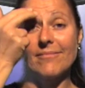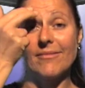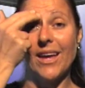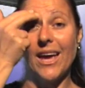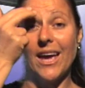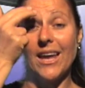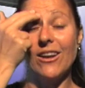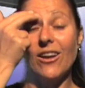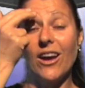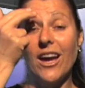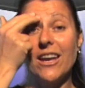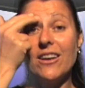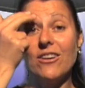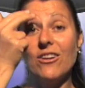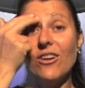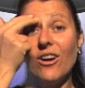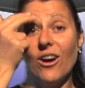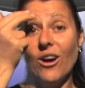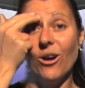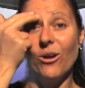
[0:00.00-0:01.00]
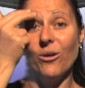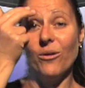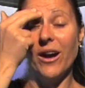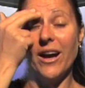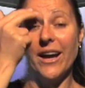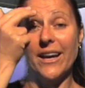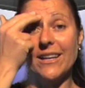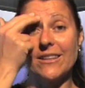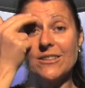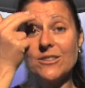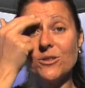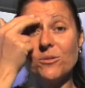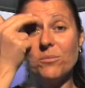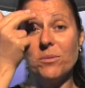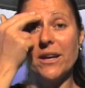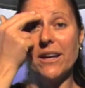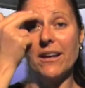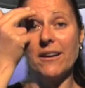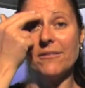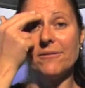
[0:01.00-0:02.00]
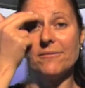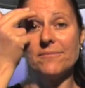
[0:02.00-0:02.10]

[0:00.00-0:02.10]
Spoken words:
And I know I can do better.